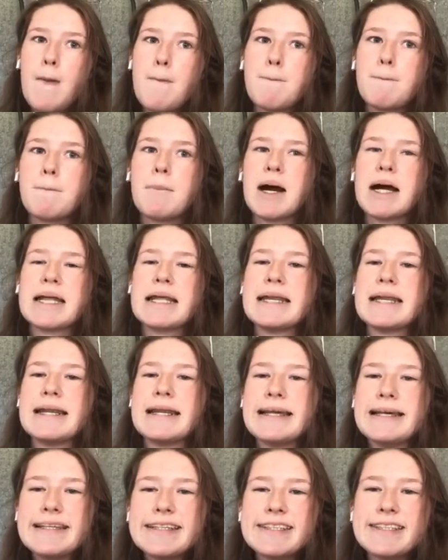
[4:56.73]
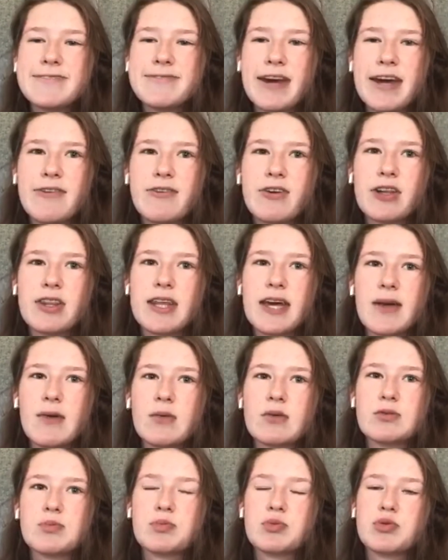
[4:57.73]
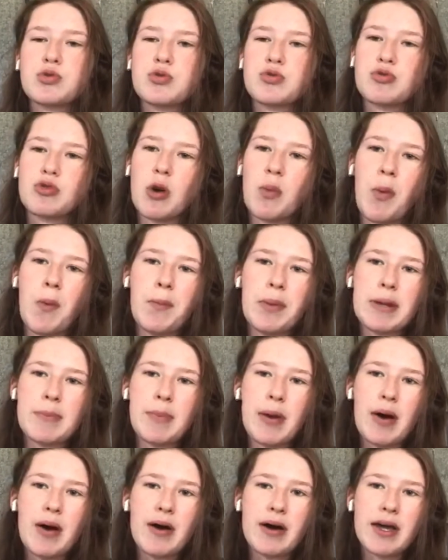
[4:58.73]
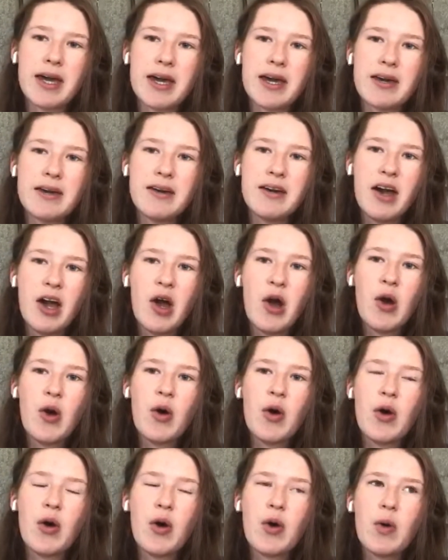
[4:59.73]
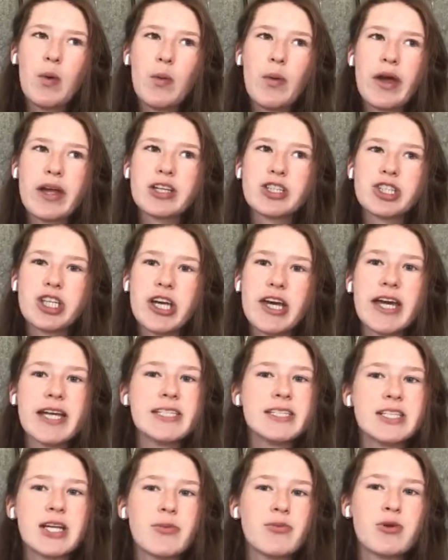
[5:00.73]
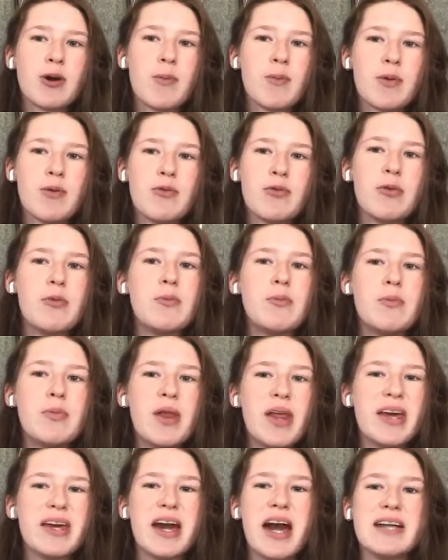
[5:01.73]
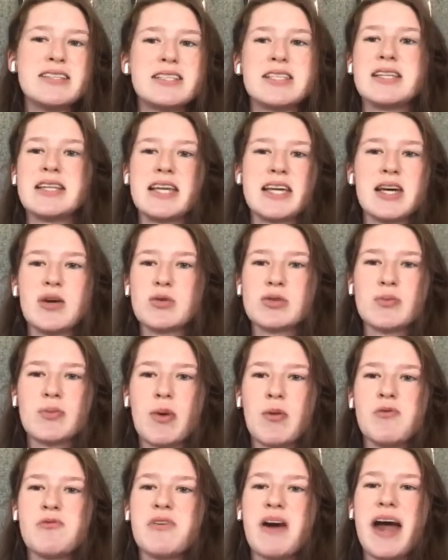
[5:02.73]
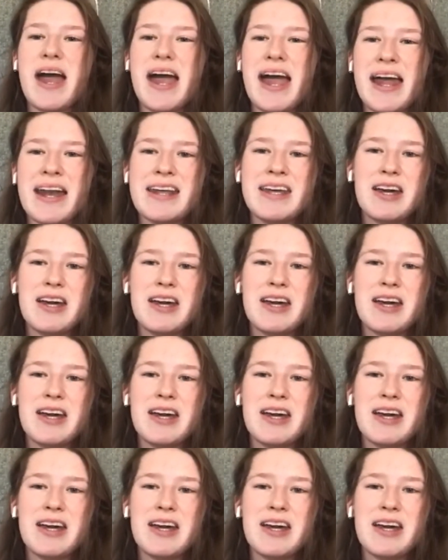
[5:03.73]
My least favourite thing was probably parking. which isn't a problem for, like, I didn't think it was a problem for any